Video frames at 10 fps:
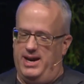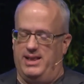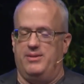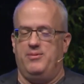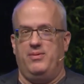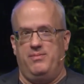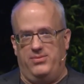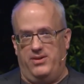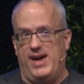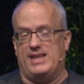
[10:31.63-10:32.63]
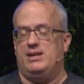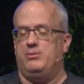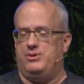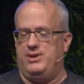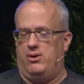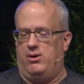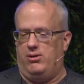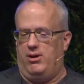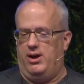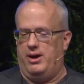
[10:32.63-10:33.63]
And the fact that it was there
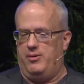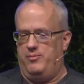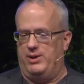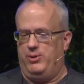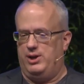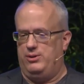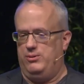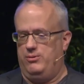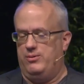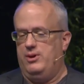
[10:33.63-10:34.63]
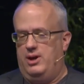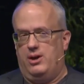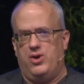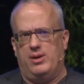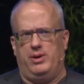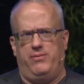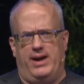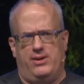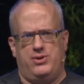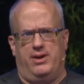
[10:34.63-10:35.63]
all along meant we could do incredibly
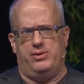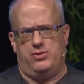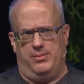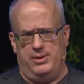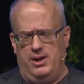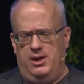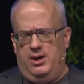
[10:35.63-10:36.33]
fast JavaScript.